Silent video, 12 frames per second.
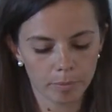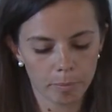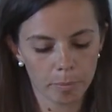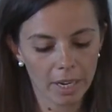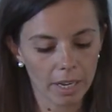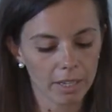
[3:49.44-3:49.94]

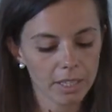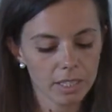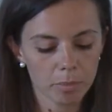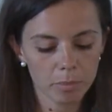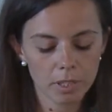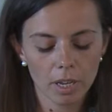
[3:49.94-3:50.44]

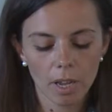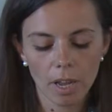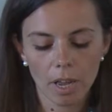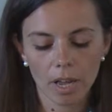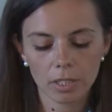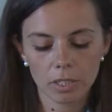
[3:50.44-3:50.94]
mechanisms
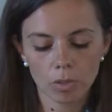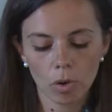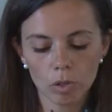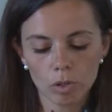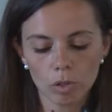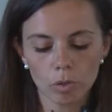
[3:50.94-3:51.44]
has
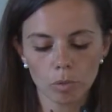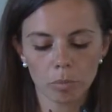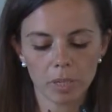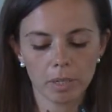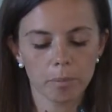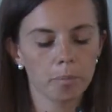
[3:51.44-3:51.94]
also to be